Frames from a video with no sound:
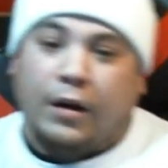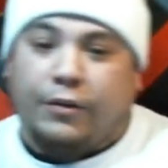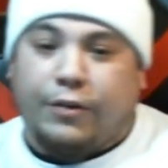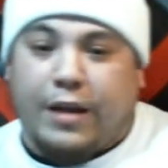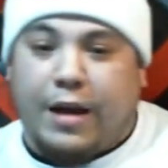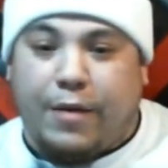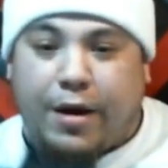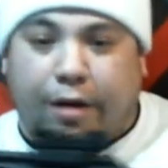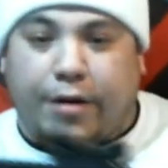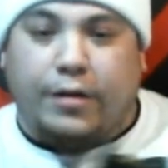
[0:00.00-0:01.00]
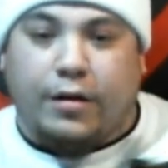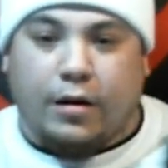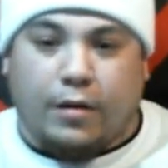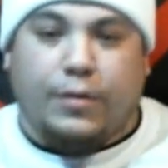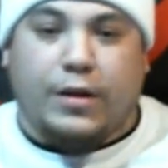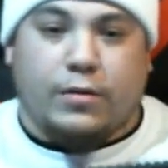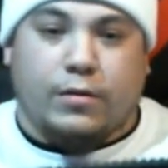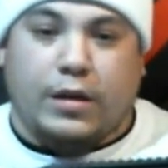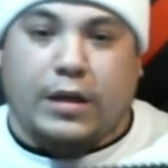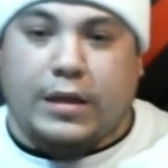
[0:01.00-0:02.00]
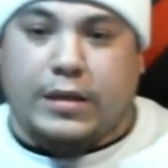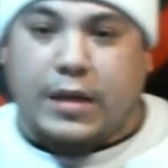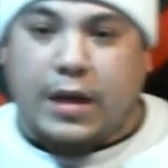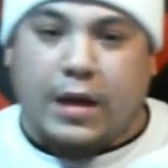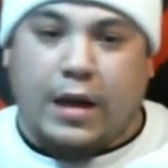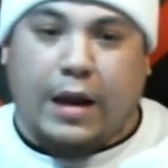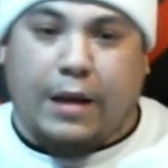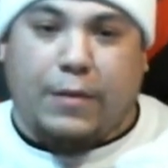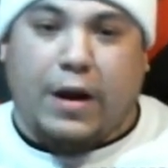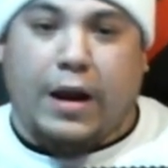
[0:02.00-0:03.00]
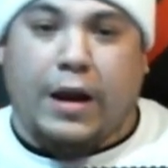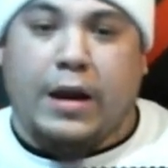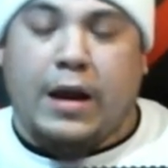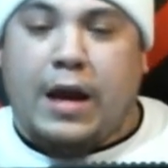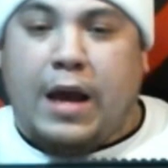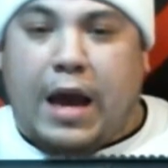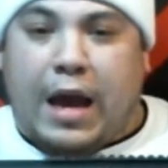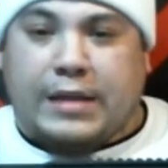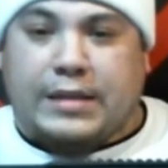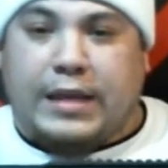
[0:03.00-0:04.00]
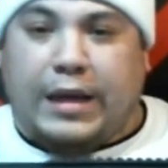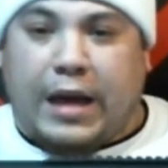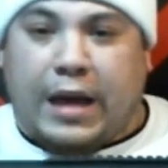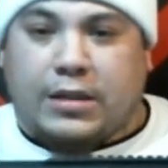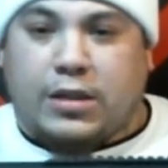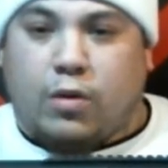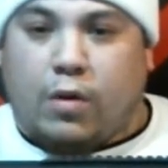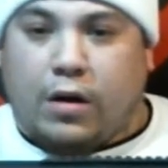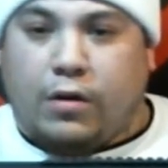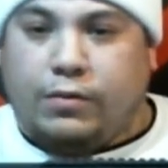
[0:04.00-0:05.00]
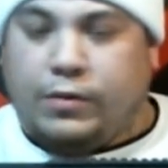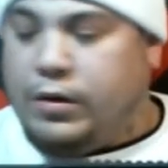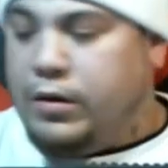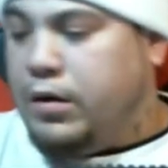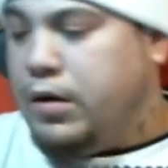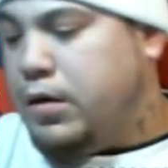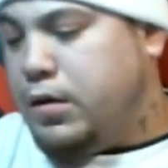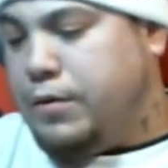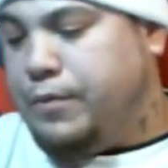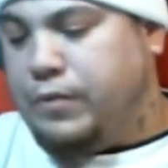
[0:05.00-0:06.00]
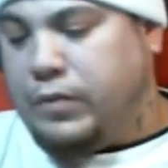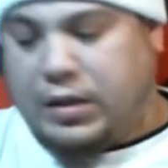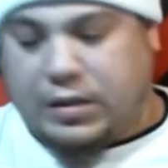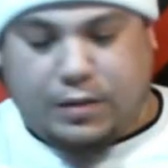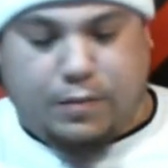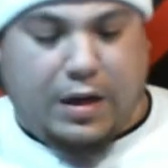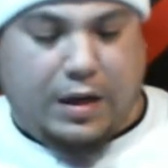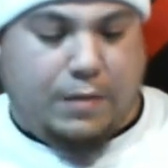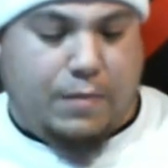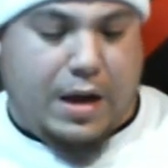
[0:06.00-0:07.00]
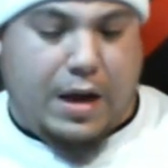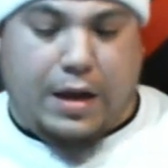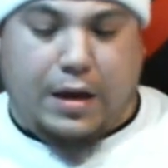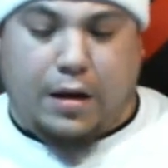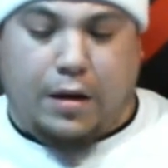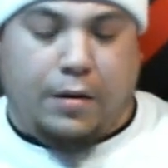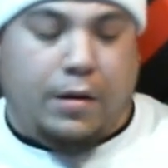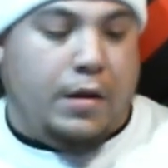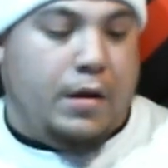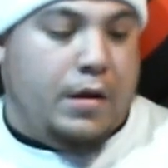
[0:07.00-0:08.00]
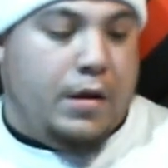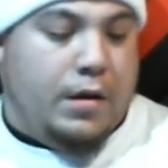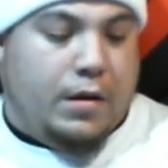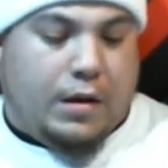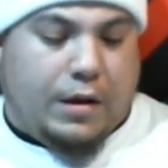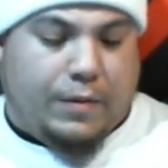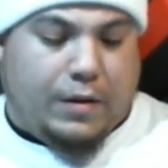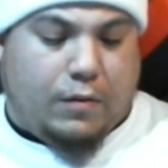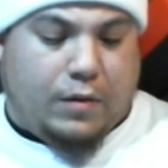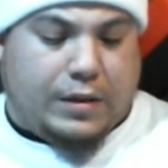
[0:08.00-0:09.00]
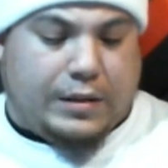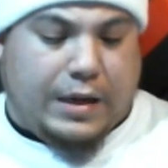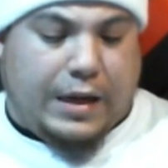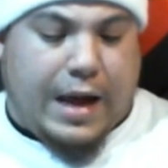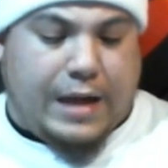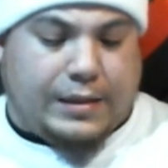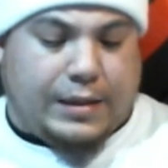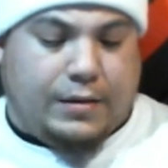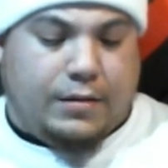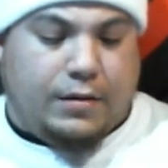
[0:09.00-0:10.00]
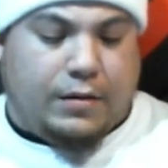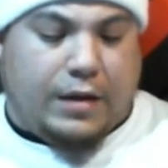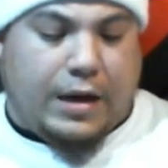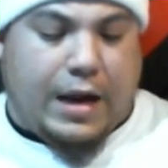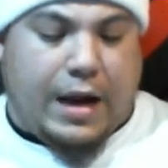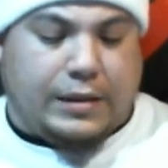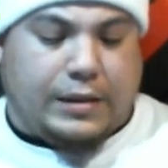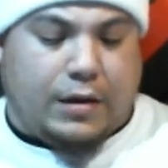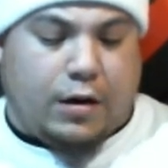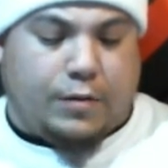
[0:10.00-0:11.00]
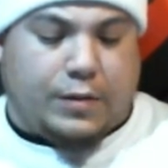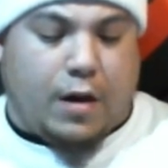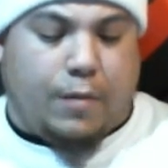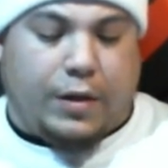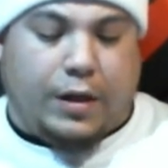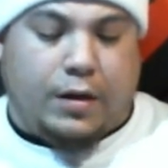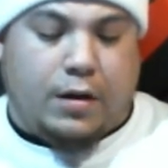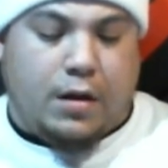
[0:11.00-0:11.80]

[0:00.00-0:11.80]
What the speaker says: for that matter. This one is my SDX-12. This is made by, I want to say Hanson. Yeah, Hanson Arms Company.